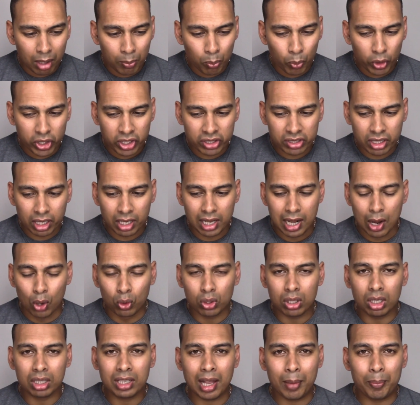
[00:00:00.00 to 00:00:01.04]
which is a
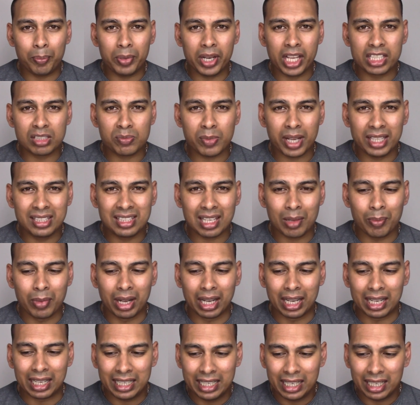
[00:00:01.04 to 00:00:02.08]
local company, has made some
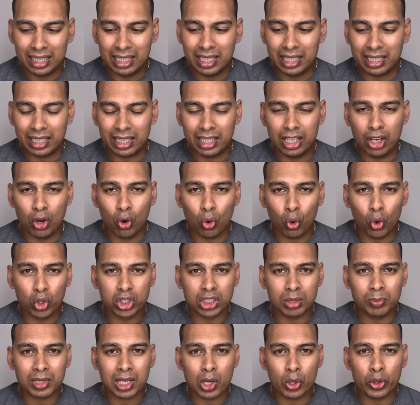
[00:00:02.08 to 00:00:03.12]
really, really
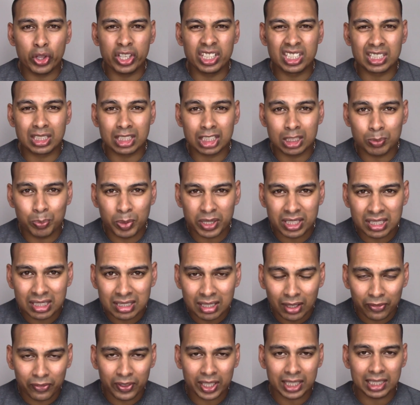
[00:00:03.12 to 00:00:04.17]
awesome clothing
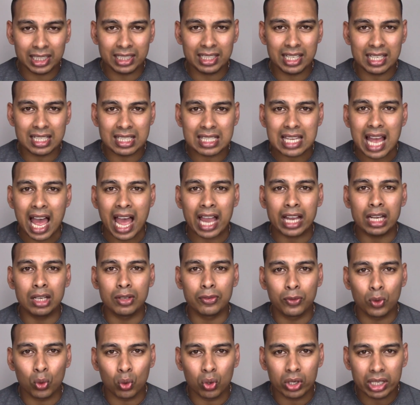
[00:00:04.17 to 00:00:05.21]
specifically designed
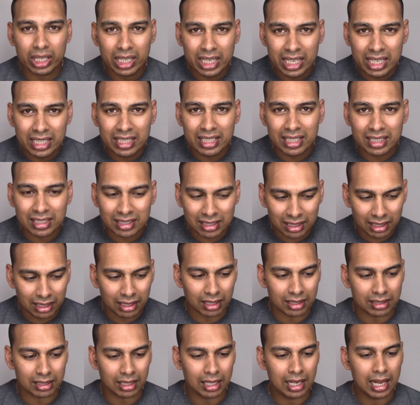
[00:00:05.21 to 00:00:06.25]
for
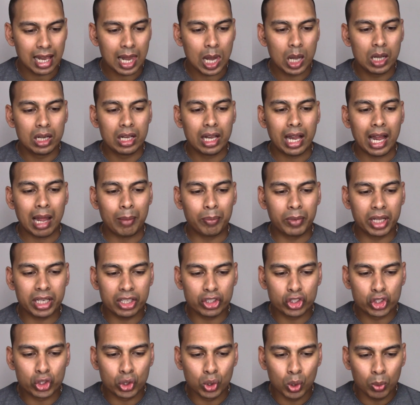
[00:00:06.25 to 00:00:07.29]
EDCers. I'm going to
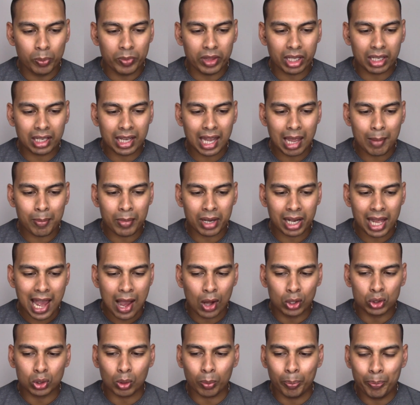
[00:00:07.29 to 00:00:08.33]
zoom the camera
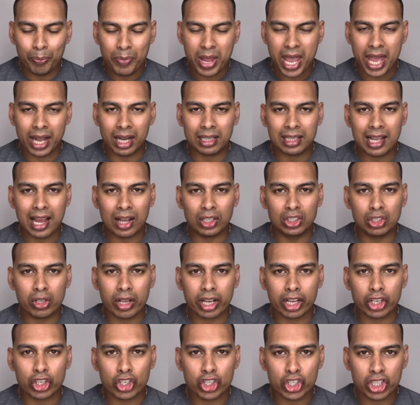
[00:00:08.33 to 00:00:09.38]
out or pan it out so I
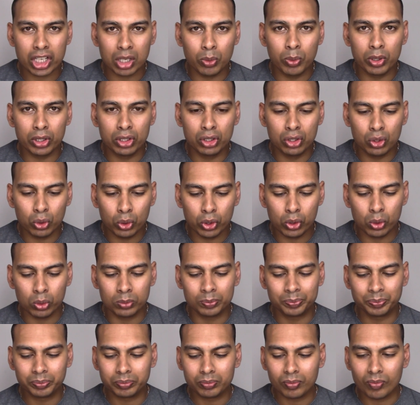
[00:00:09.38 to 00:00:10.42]
can show it to
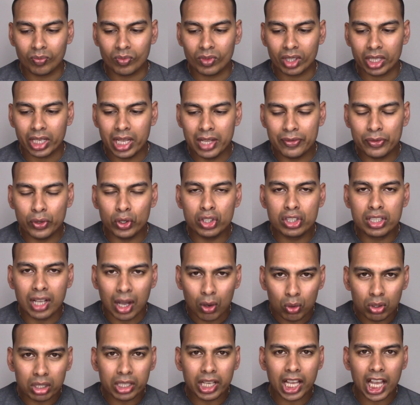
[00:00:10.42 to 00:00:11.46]
you. If you
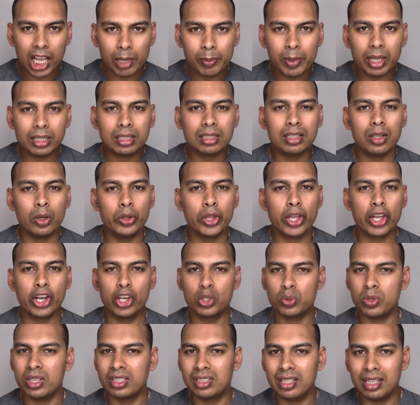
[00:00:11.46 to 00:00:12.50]
don't care about clothing and
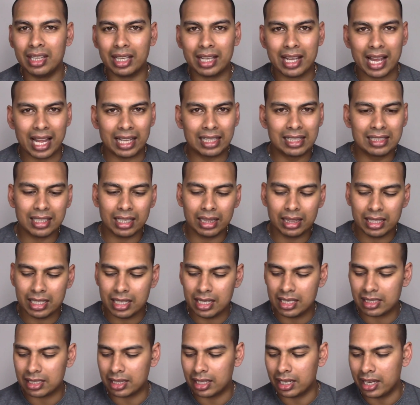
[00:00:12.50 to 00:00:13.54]
just want to see the guns and
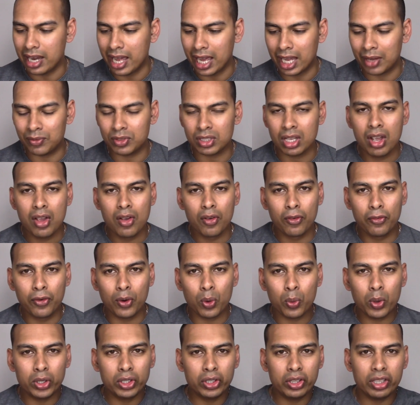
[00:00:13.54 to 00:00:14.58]
things and the knives,
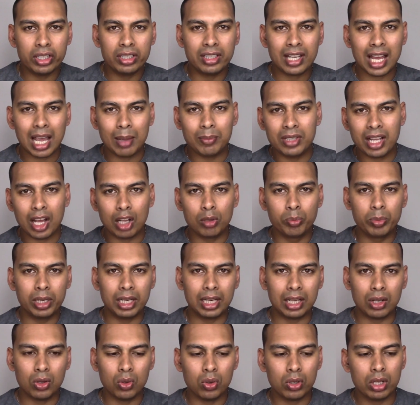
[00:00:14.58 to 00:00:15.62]
forward to the time down
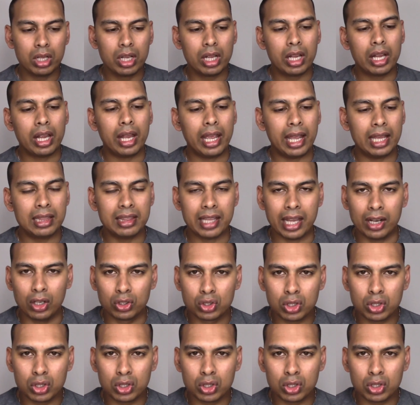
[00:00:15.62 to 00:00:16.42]
below, and that'll